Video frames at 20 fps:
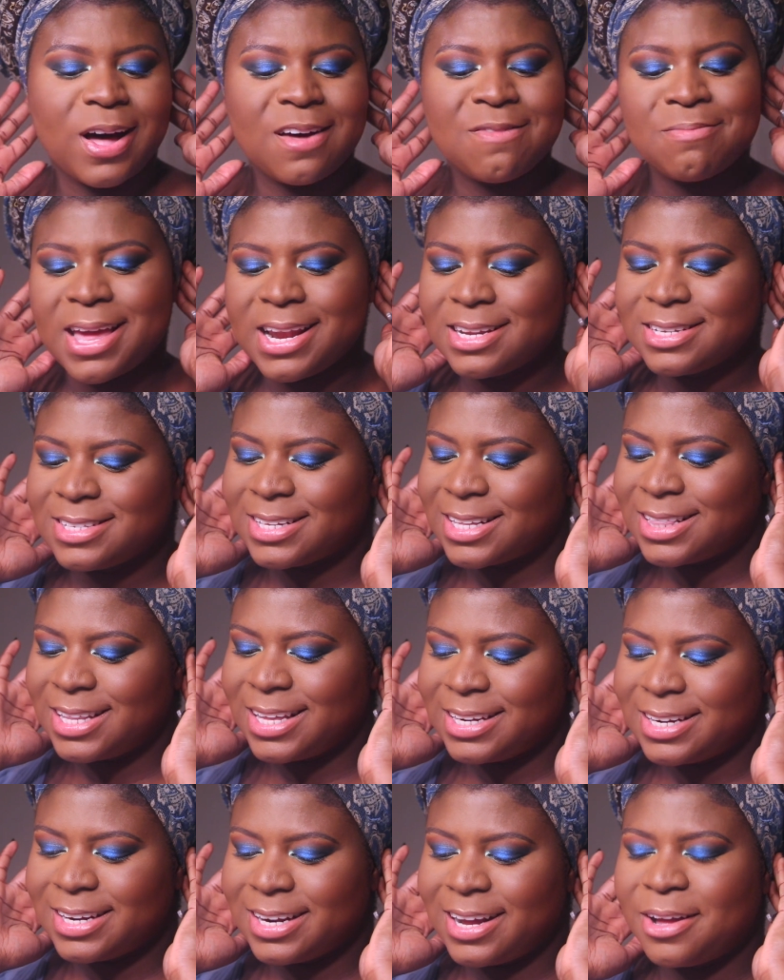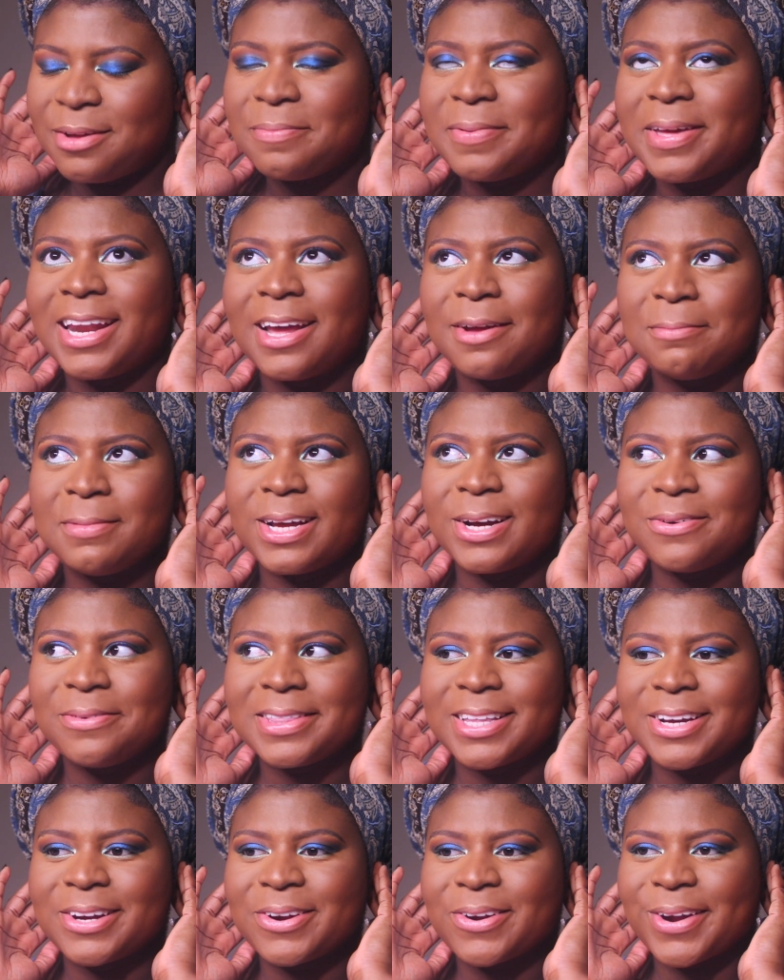I managed to clean it up and I'm done
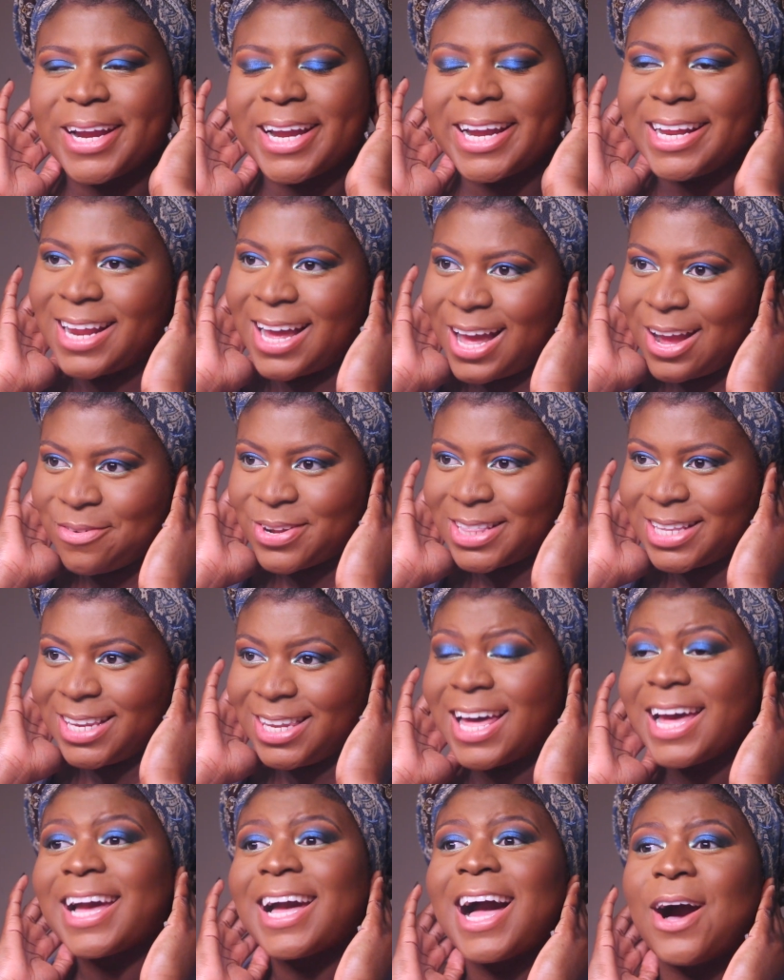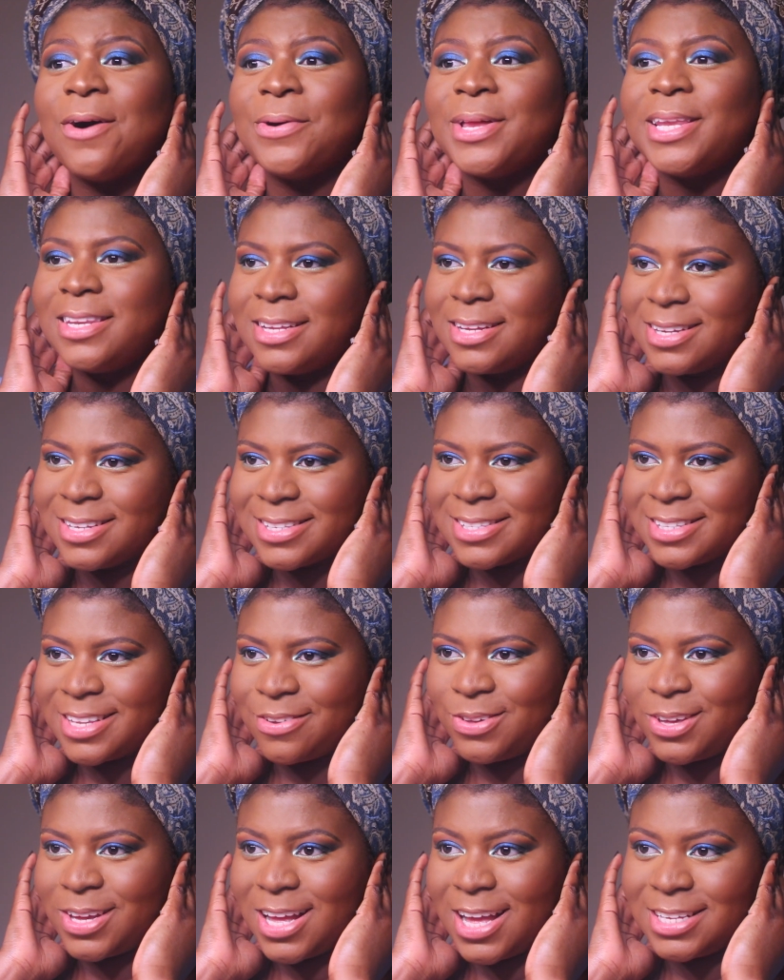with the green. I really like how it looks.
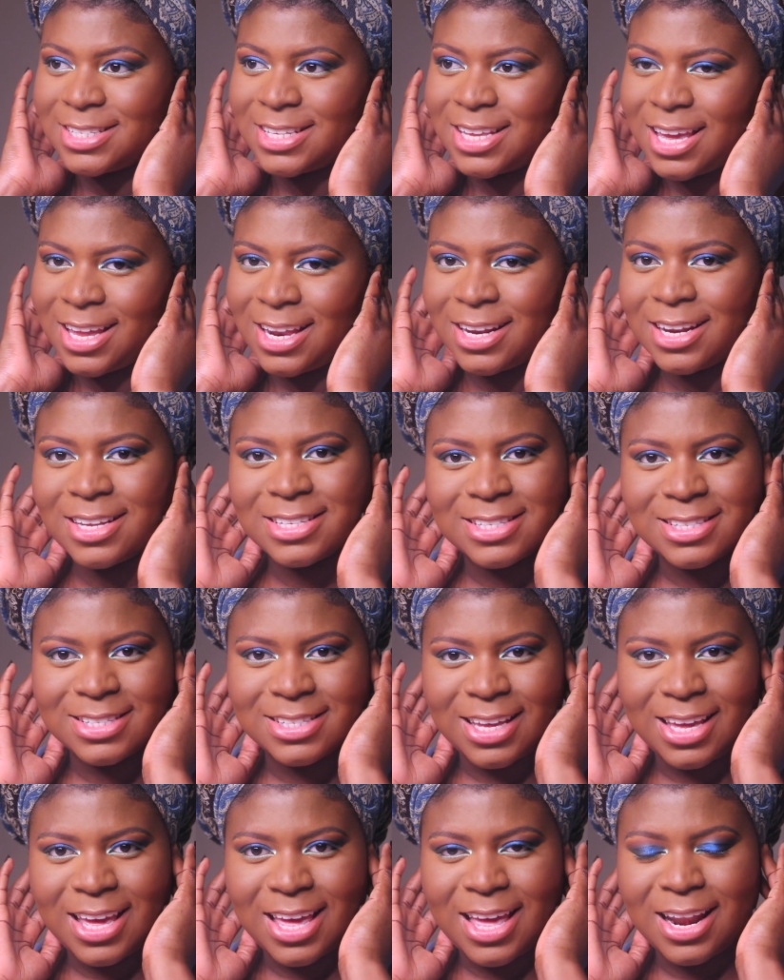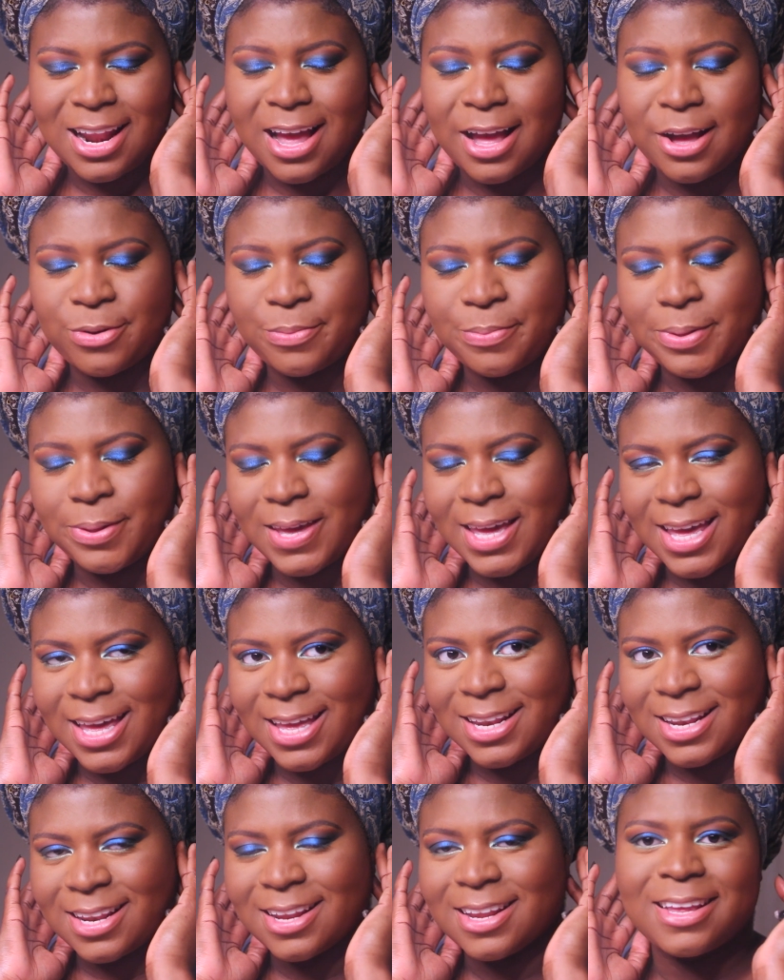If you guys can see it, I hope you
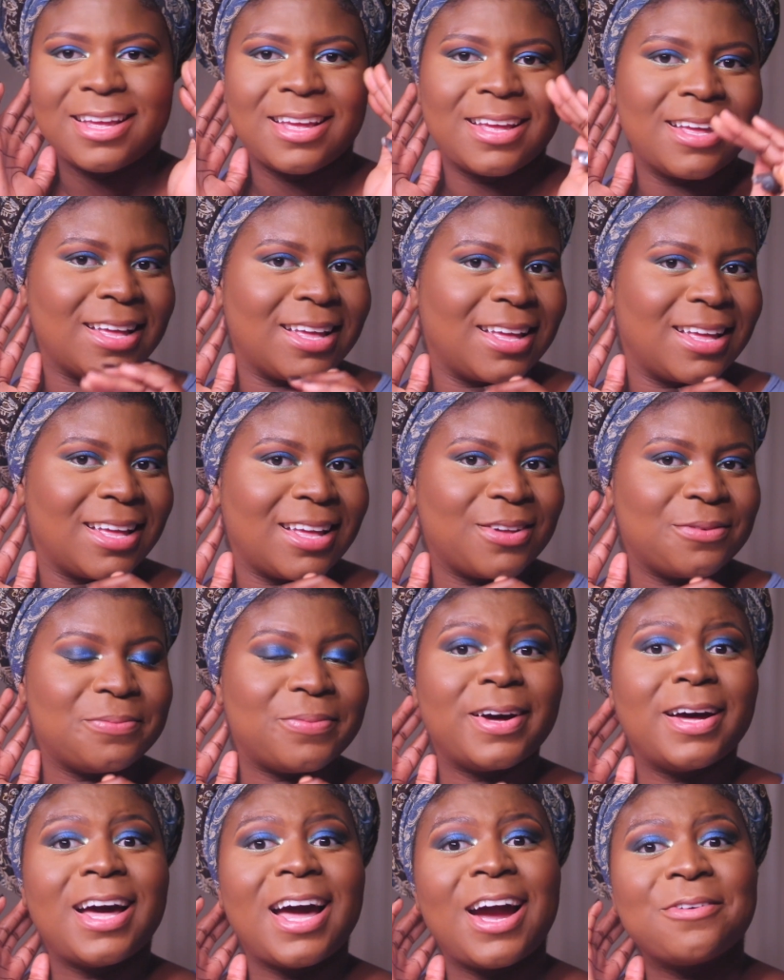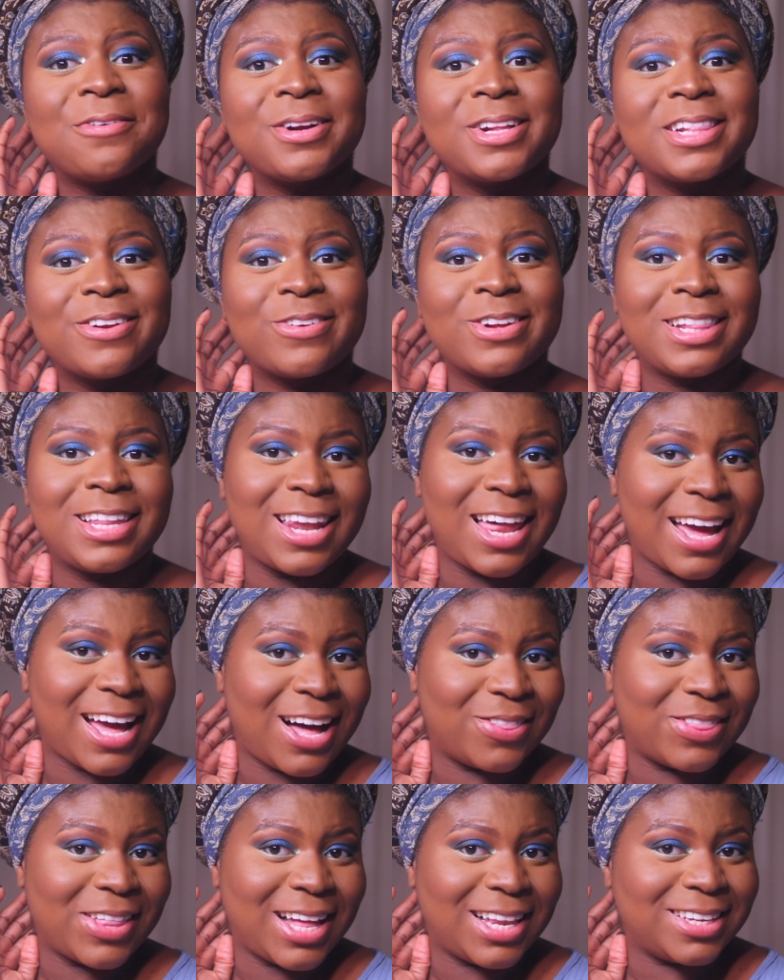can. But I really like
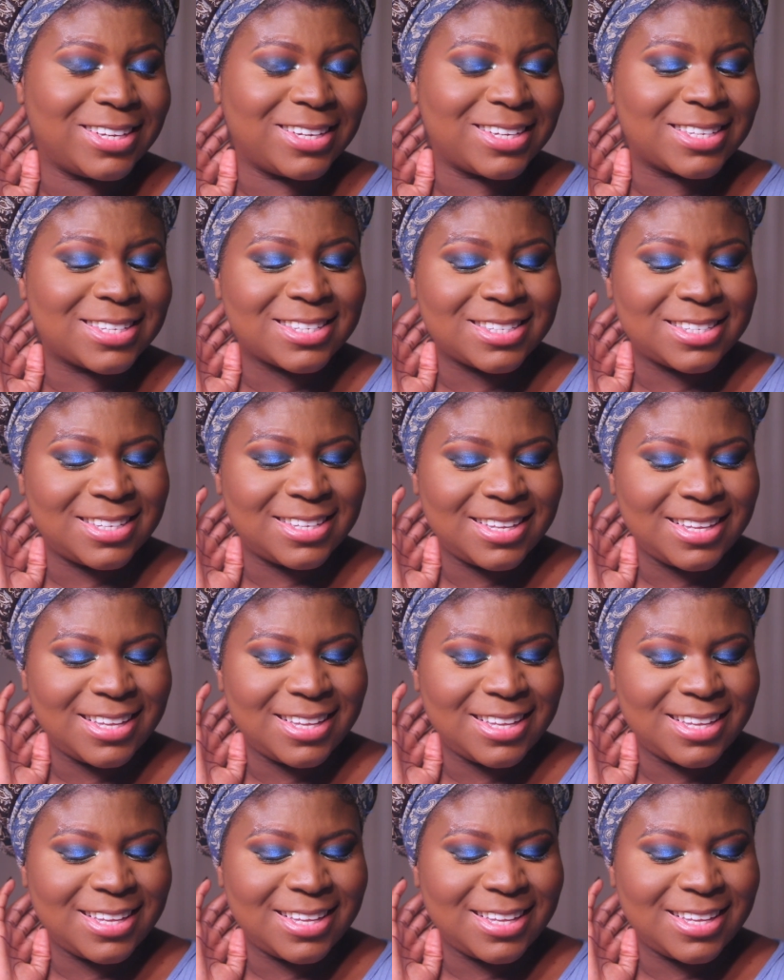how that looks.